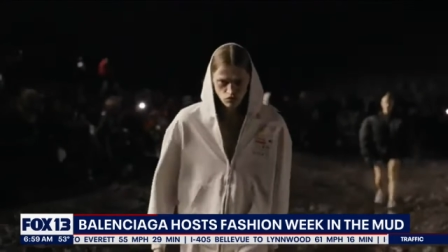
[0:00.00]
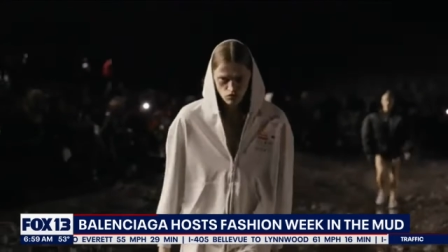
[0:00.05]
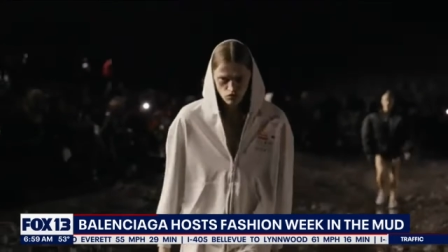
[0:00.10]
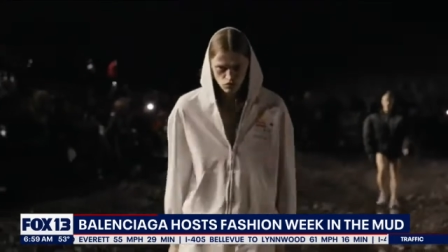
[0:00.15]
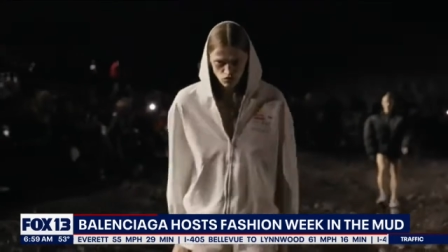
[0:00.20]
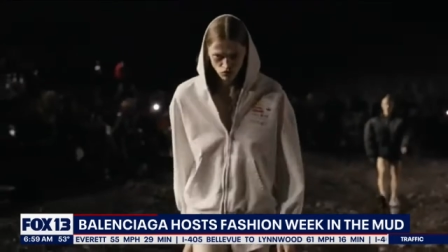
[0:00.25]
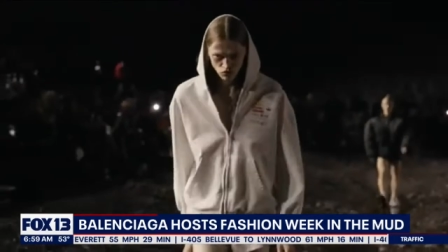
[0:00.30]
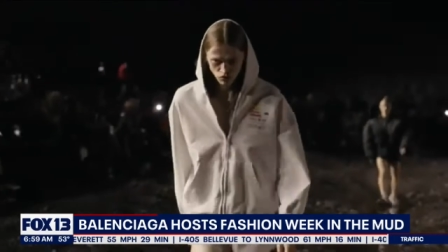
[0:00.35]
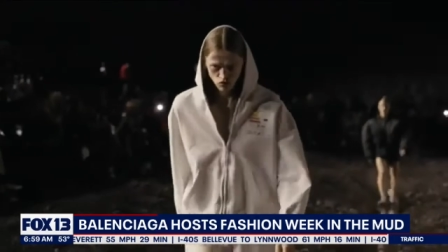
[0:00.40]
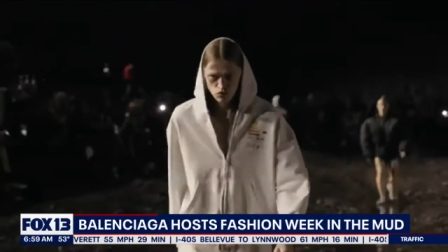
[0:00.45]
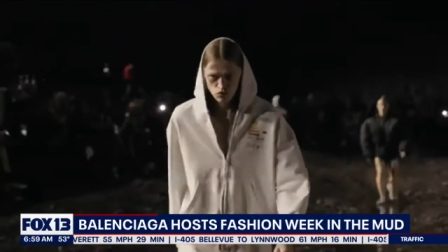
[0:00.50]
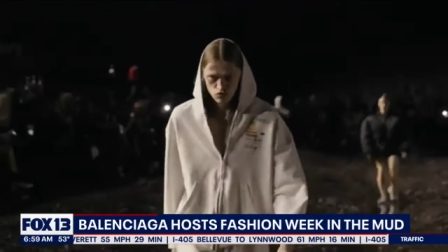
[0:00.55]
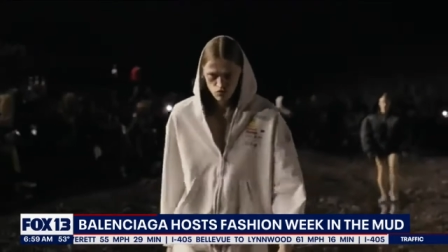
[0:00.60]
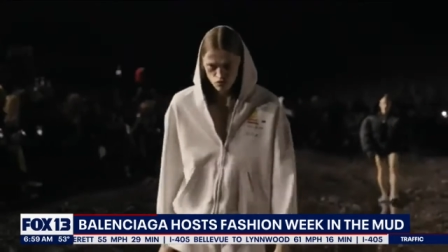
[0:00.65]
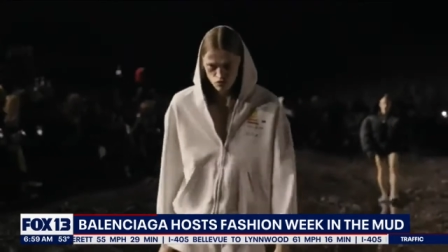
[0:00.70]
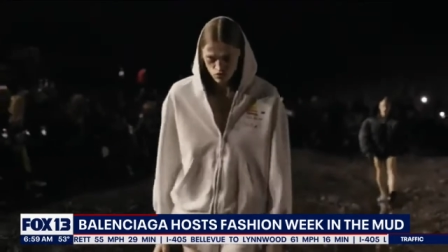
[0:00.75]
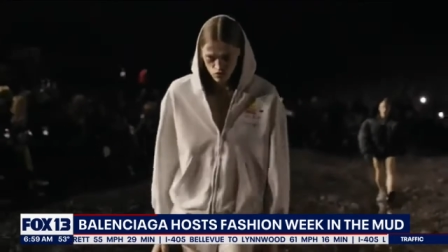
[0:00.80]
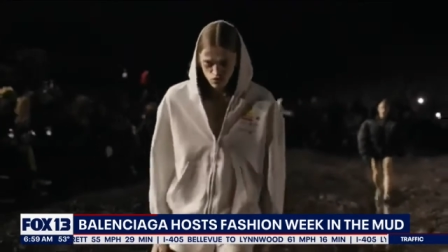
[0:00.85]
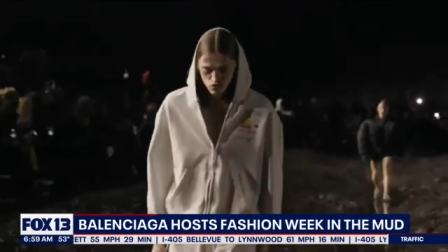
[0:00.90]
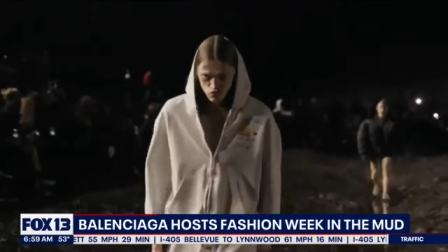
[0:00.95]
puffy
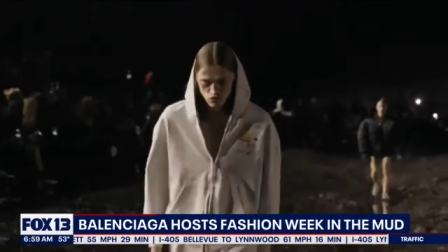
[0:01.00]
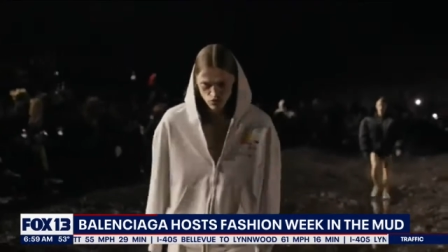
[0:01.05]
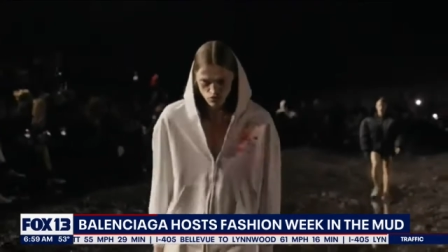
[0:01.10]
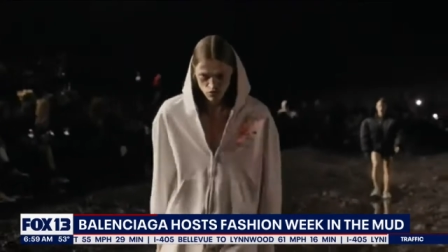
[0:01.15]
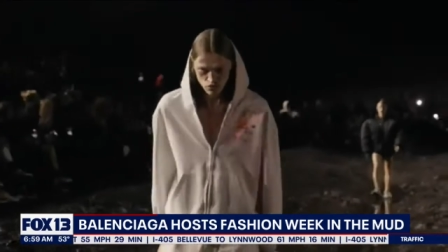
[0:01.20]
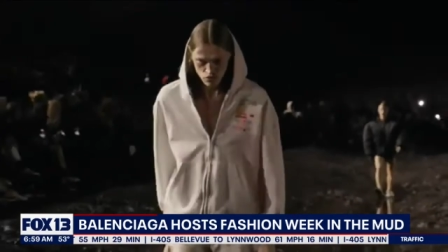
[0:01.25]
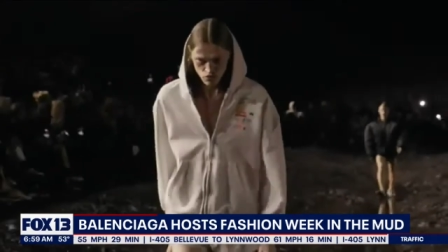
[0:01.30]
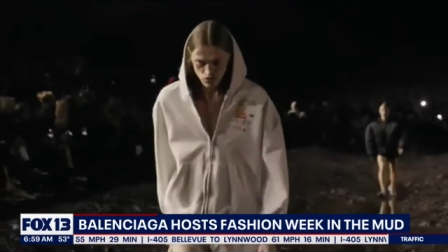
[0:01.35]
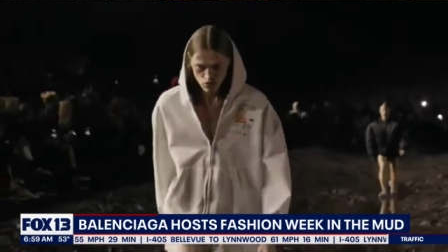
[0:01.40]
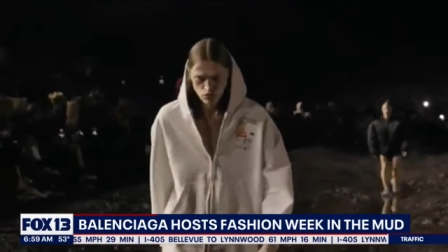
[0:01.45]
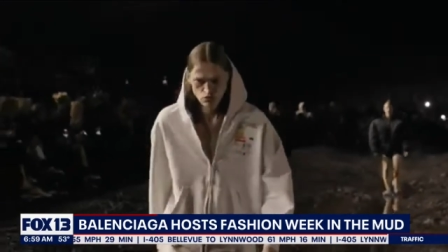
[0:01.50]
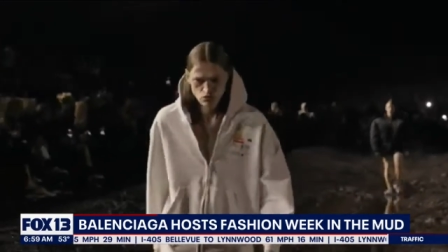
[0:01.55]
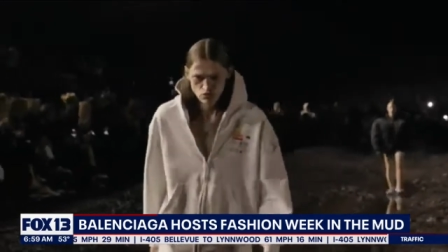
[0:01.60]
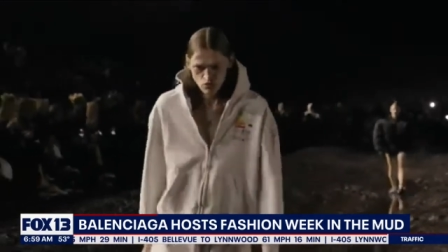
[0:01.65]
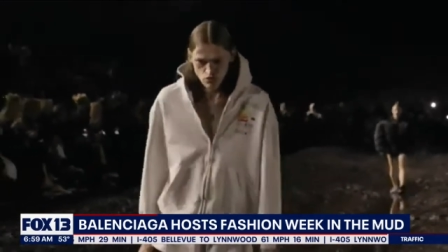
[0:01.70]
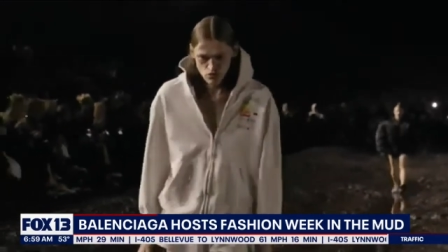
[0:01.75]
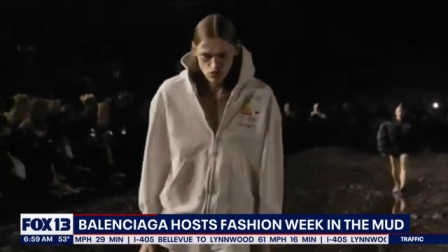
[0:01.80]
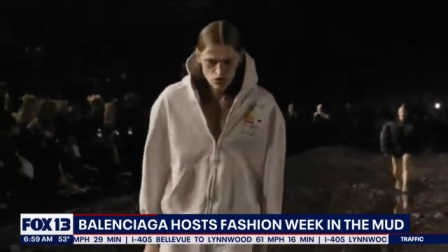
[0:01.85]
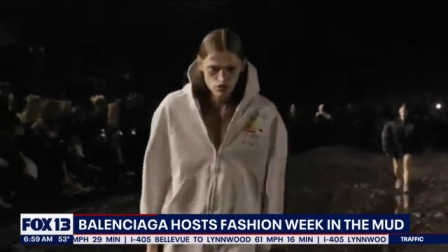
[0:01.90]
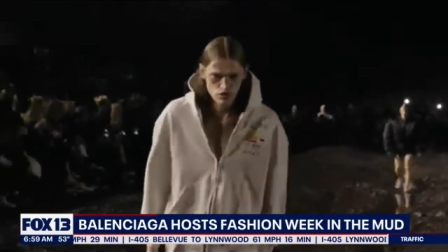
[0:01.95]
coats. And that's,
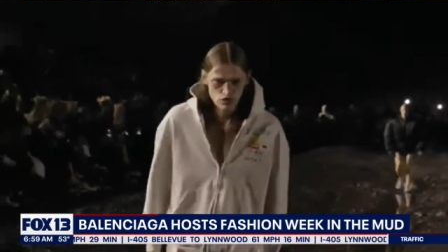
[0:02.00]
that's a